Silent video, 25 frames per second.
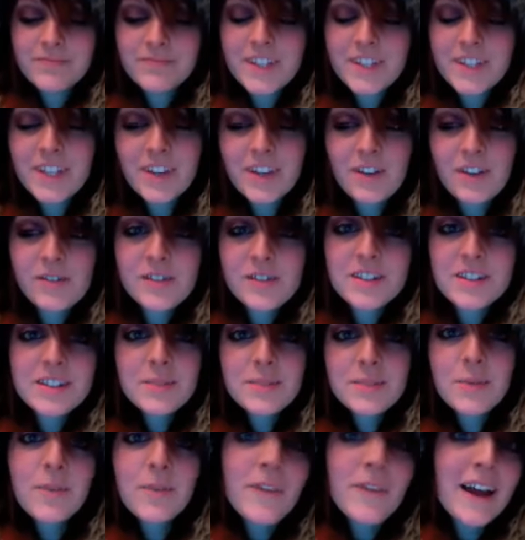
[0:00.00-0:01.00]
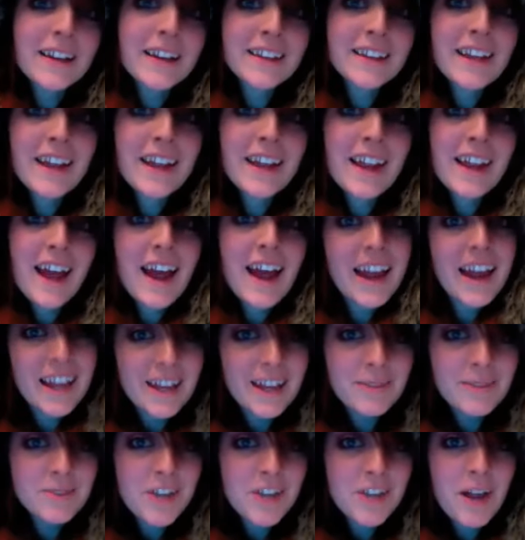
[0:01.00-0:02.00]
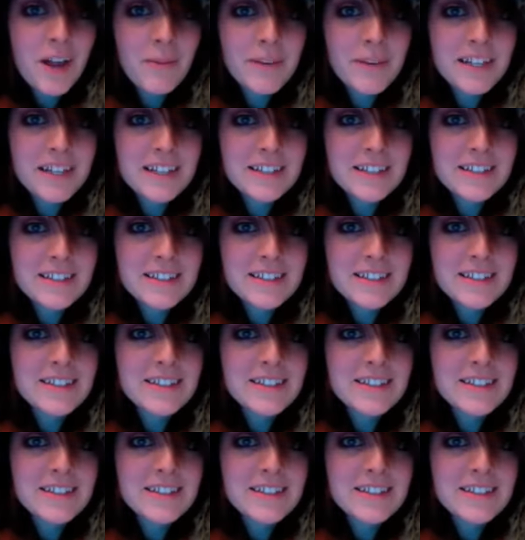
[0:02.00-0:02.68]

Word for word: you know, the simple fact that I am Japanese.